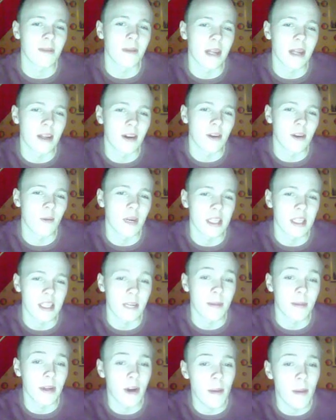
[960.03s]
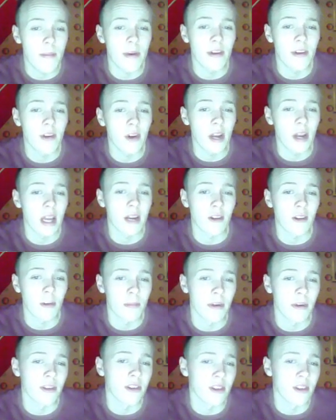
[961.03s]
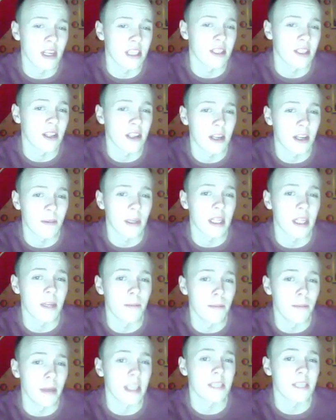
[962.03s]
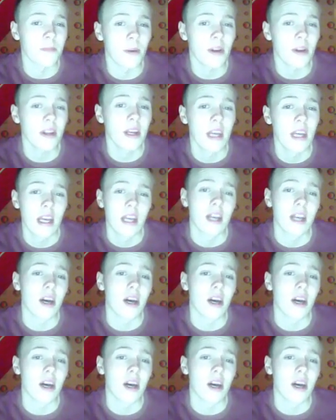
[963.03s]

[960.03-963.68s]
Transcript: team, and the other one is going to be Rhyperior, and Rhyperior is not going to be the best mon.